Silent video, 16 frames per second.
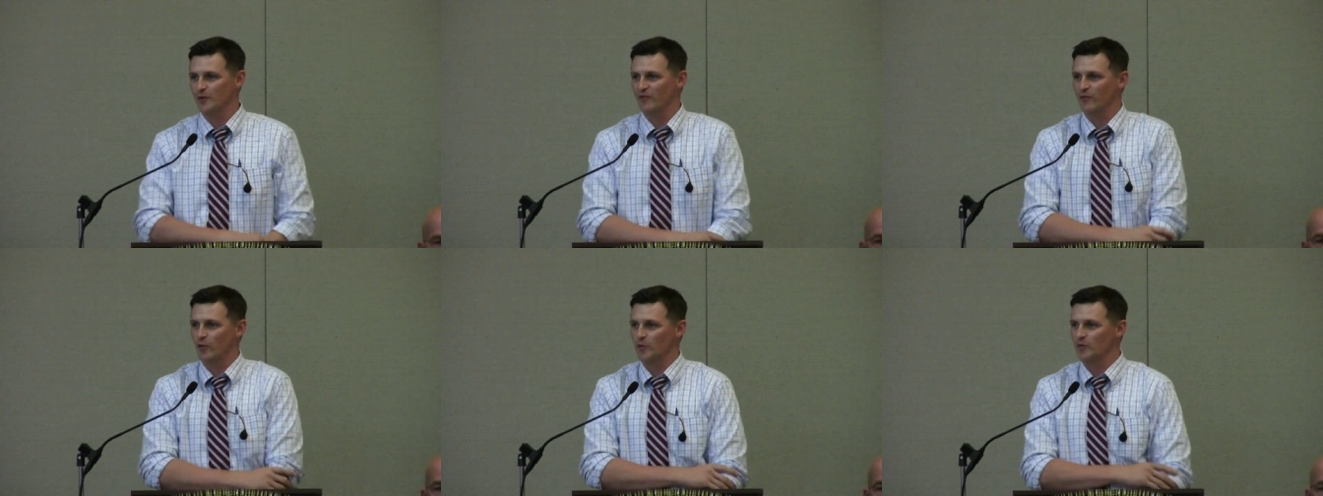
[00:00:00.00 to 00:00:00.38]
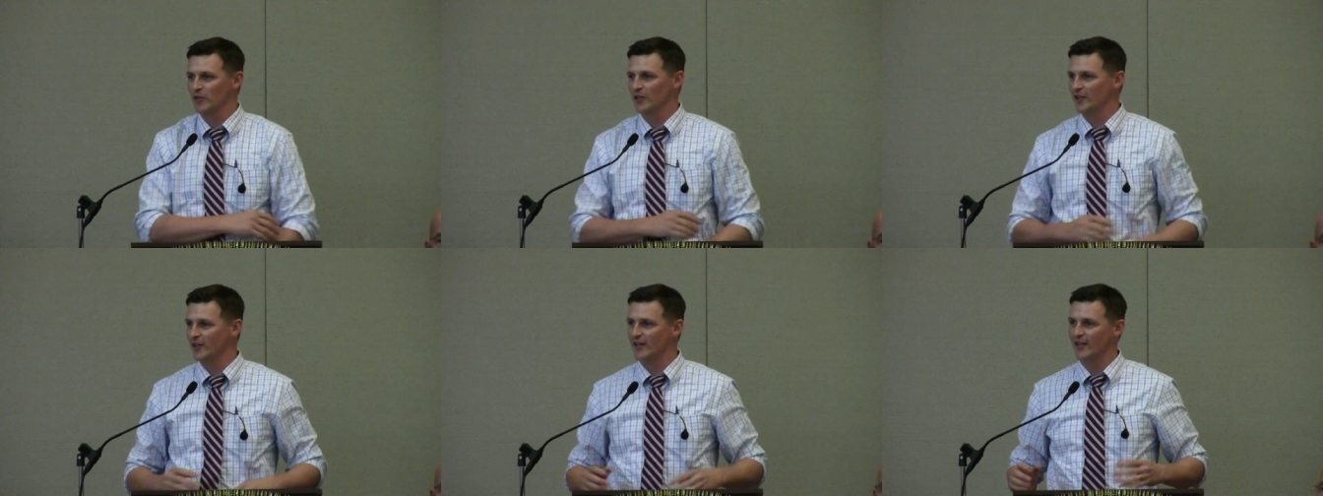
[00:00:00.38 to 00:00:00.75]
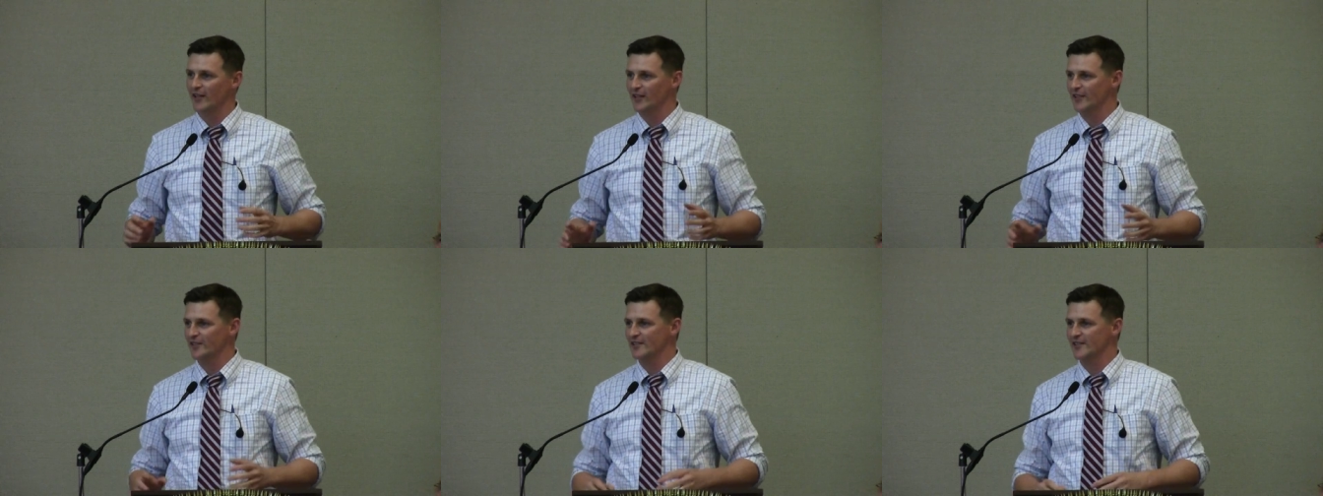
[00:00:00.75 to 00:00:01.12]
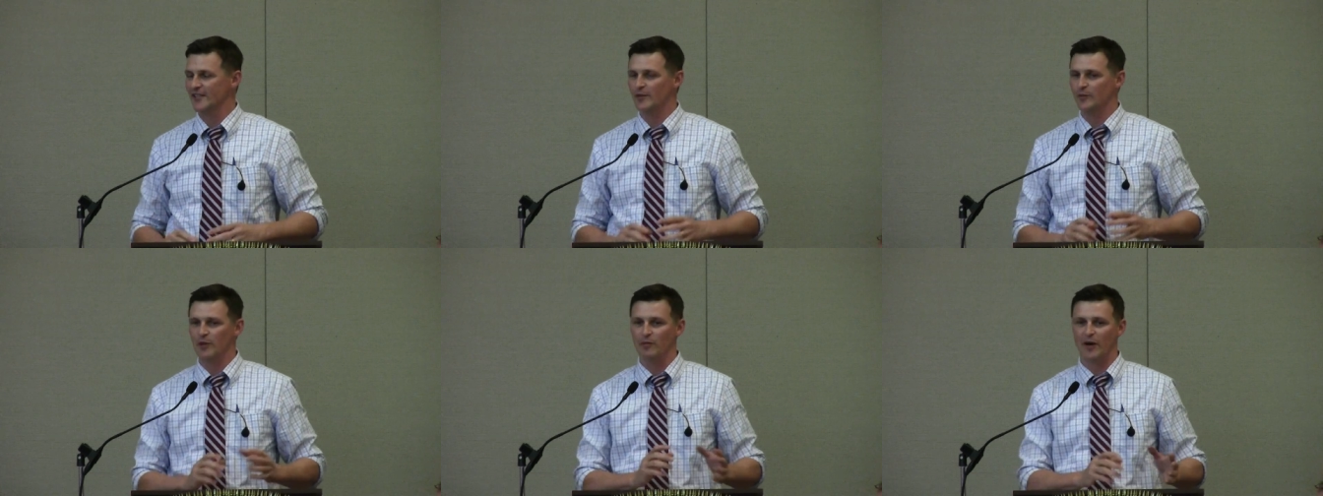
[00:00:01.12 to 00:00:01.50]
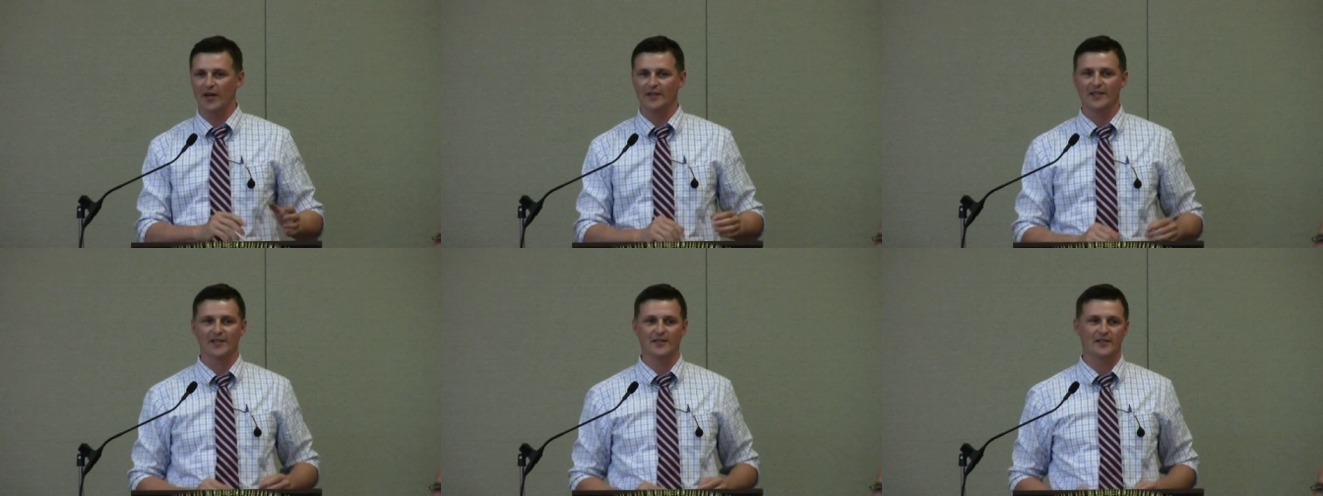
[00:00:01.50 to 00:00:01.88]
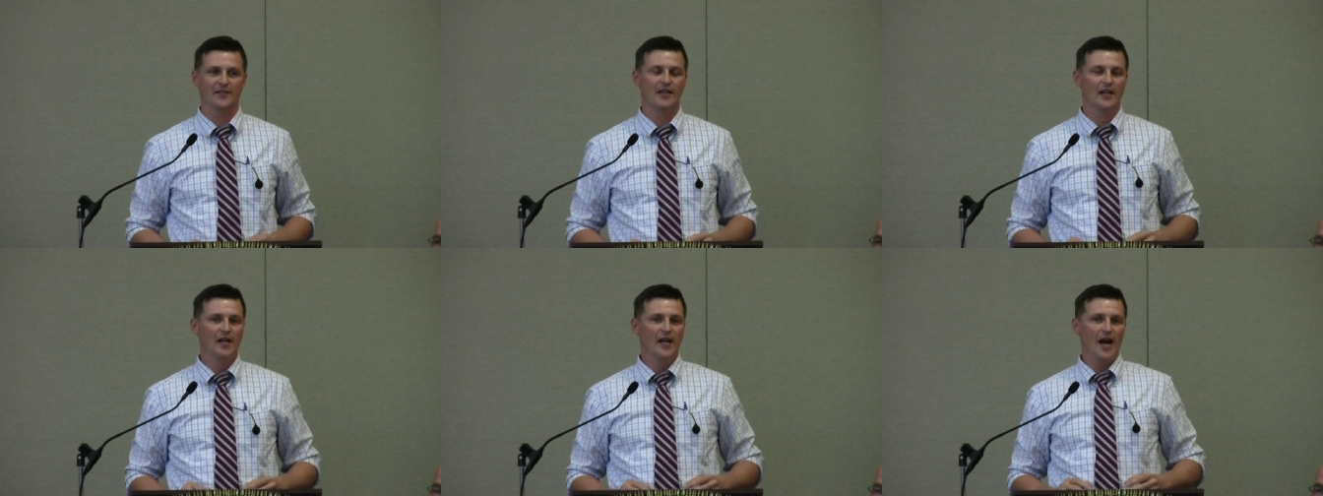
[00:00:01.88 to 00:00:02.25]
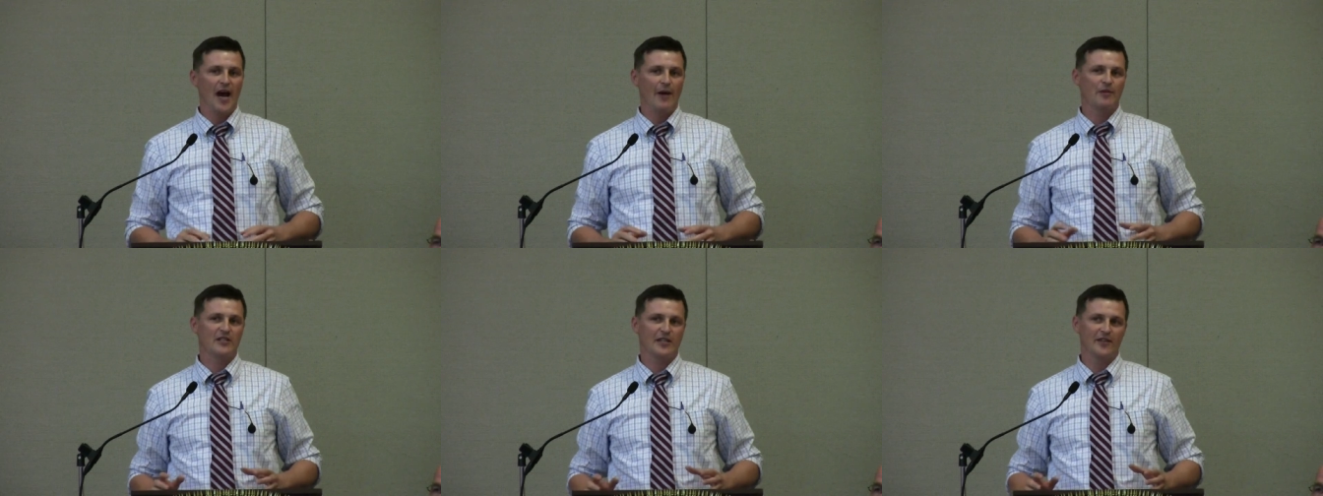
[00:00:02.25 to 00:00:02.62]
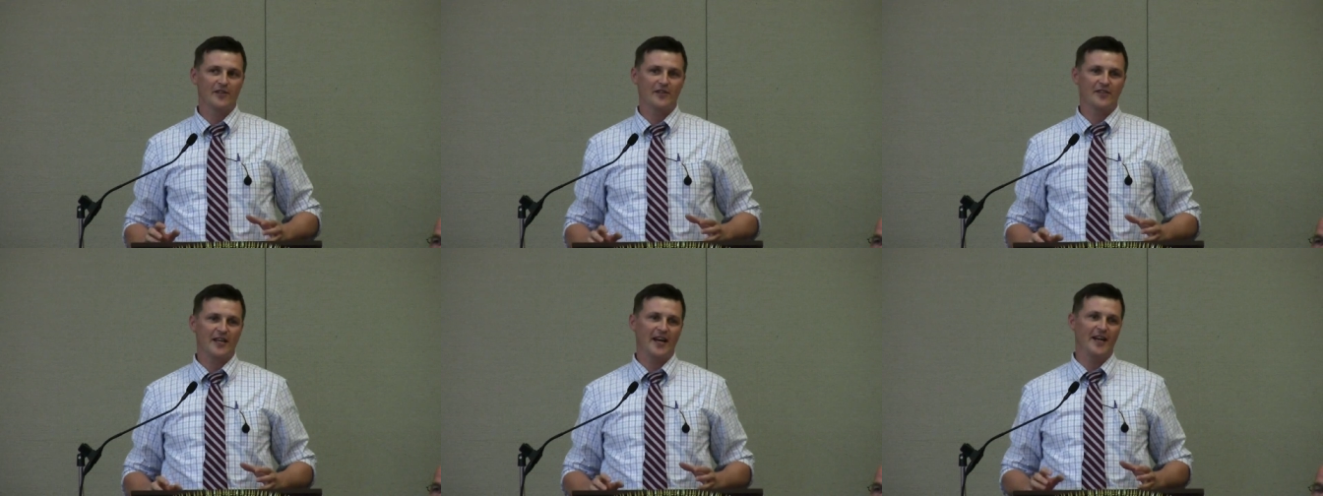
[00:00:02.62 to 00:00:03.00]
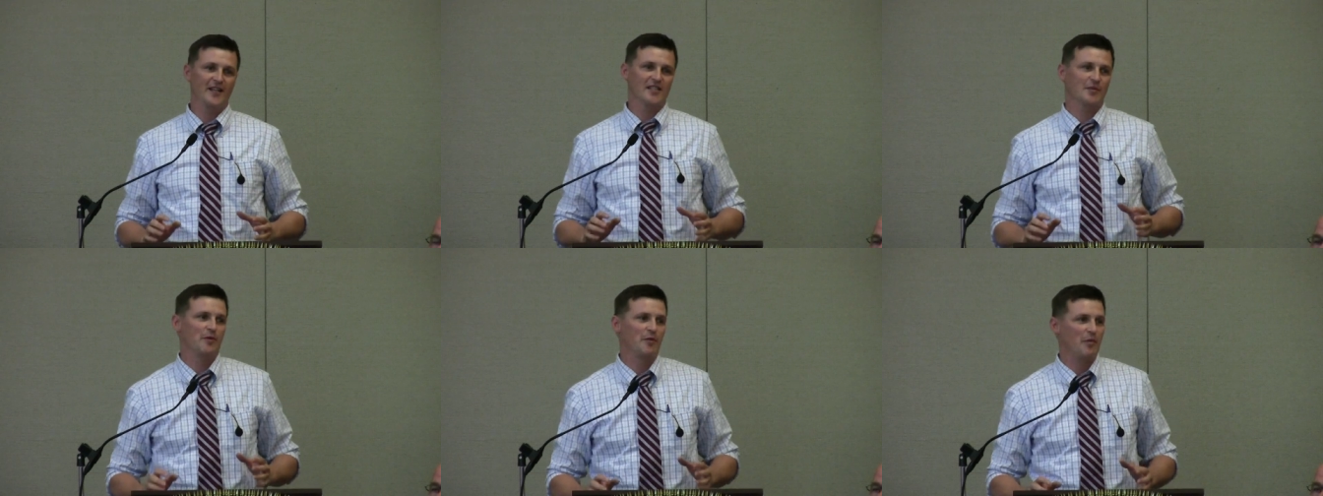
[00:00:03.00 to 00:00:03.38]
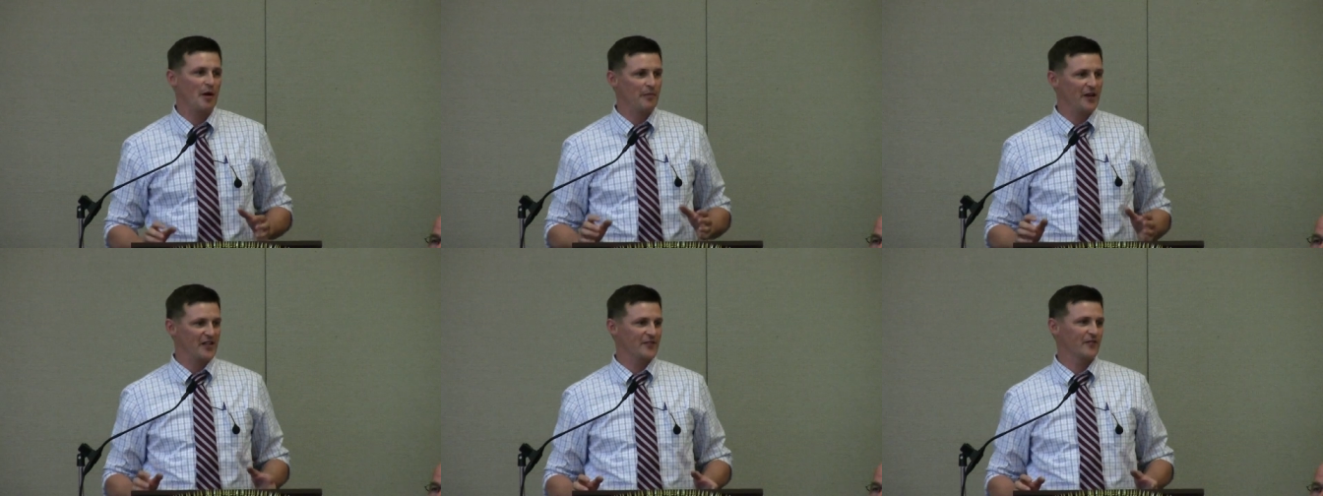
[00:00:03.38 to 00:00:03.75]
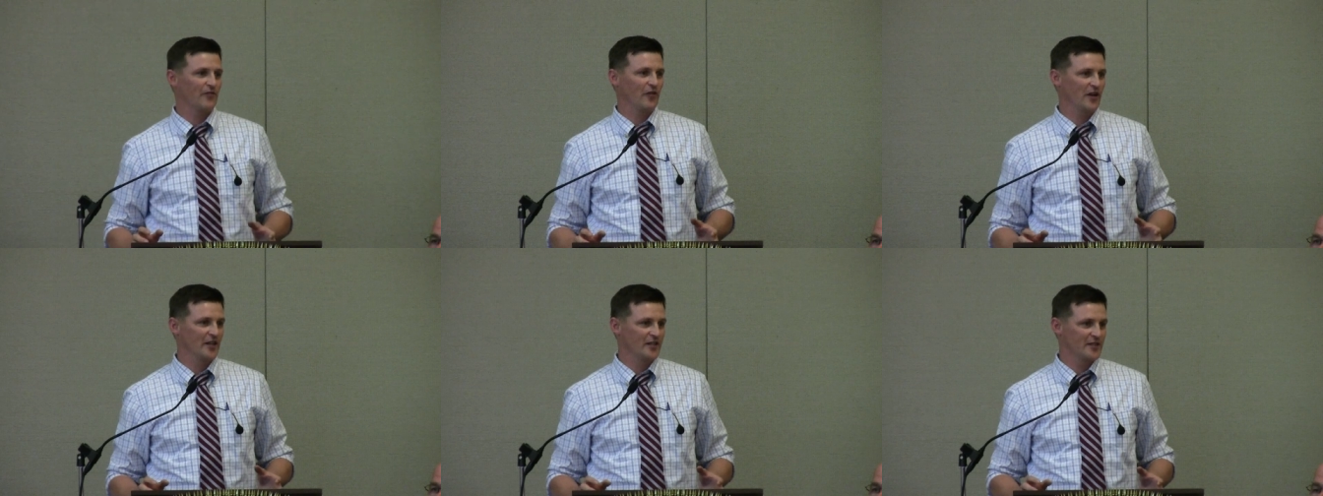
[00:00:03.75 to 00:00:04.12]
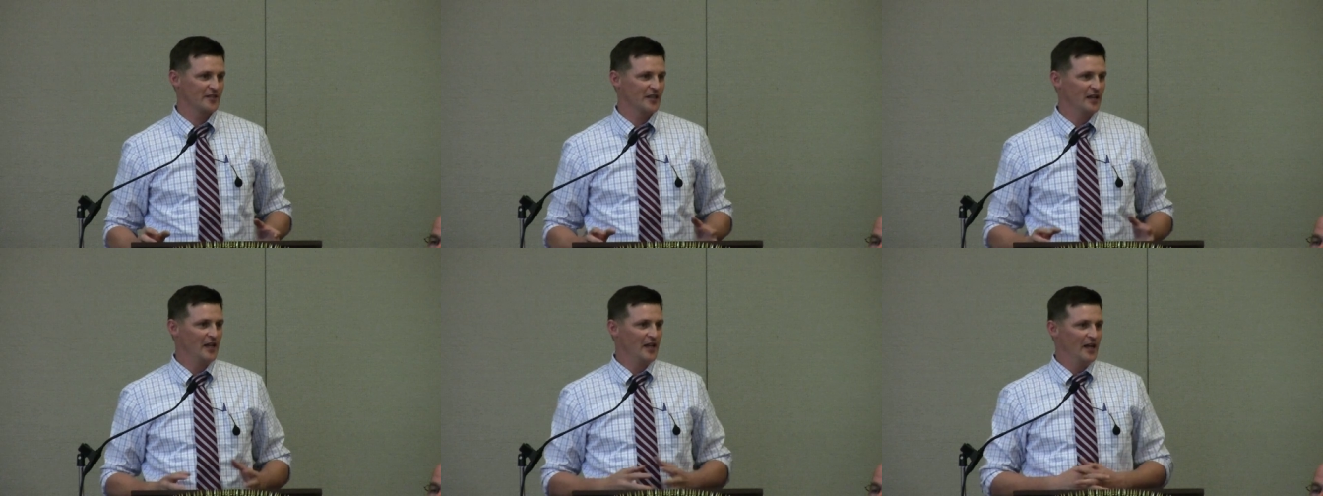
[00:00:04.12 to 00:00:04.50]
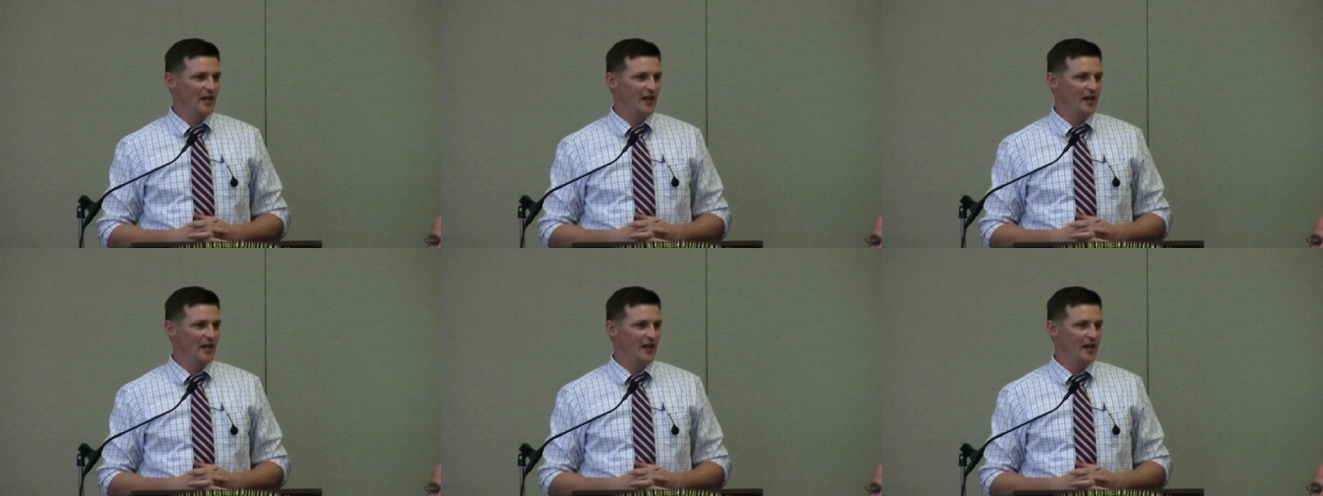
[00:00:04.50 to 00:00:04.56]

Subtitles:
We formed a little LLC. We bought this, and I was entertaining some of my best friends.